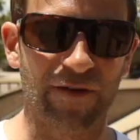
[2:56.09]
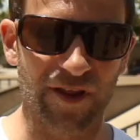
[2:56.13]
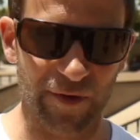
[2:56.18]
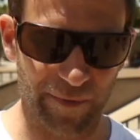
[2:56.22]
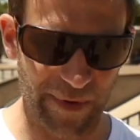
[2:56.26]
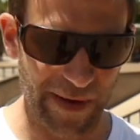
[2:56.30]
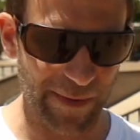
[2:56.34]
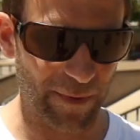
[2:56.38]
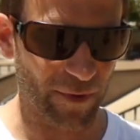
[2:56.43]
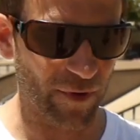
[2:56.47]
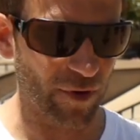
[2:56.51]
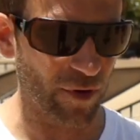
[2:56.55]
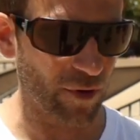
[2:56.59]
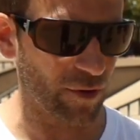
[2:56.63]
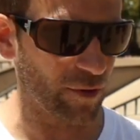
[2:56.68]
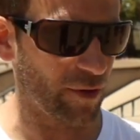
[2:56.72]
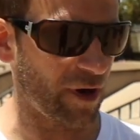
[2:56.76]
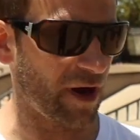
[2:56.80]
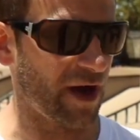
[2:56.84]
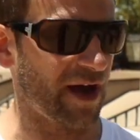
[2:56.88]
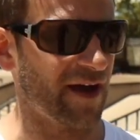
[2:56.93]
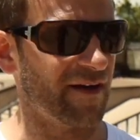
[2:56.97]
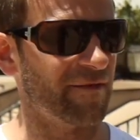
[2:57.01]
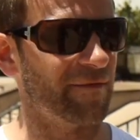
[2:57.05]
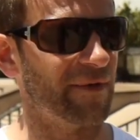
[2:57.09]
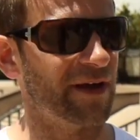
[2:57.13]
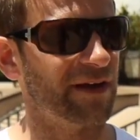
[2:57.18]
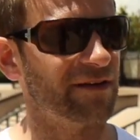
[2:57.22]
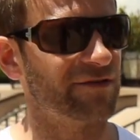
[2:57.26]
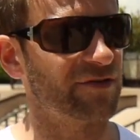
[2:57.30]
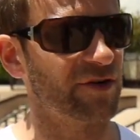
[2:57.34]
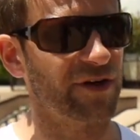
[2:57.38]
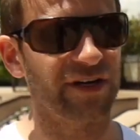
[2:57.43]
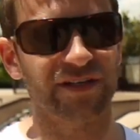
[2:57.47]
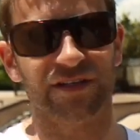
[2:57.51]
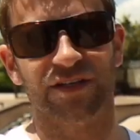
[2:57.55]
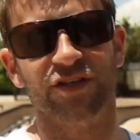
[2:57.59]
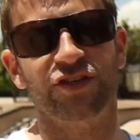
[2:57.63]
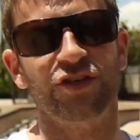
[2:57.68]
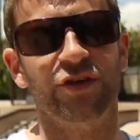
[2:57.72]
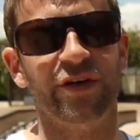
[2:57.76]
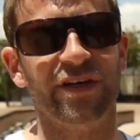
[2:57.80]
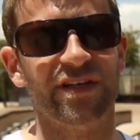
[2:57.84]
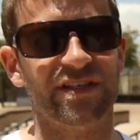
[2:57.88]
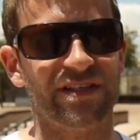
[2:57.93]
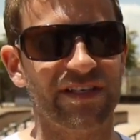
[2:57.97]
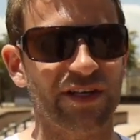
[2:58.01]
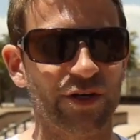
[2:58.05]
For the people who have been traditionally
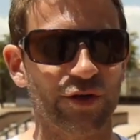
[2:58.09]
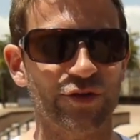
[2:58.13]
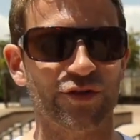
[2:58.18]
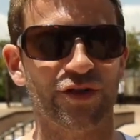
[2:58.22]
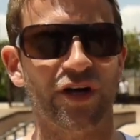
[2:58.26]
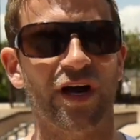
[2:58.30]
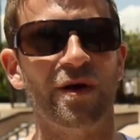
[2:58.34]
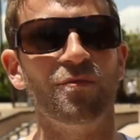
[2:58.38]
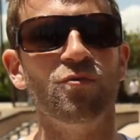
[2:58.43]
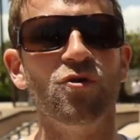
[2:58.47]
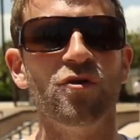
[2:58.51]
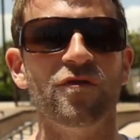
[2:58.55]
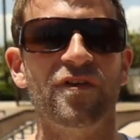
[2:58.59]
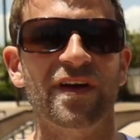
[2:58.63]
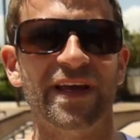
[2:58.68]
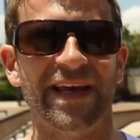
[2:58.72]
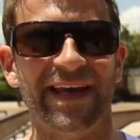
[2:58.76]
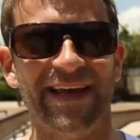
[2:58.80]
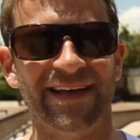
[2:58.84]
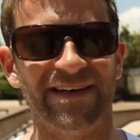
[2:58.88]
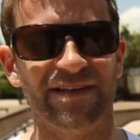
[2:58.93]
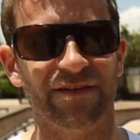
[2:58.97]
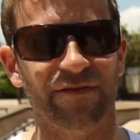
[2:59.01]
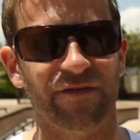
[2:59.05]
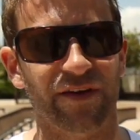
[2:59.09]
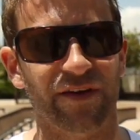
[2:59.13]
shooting stills and are moving into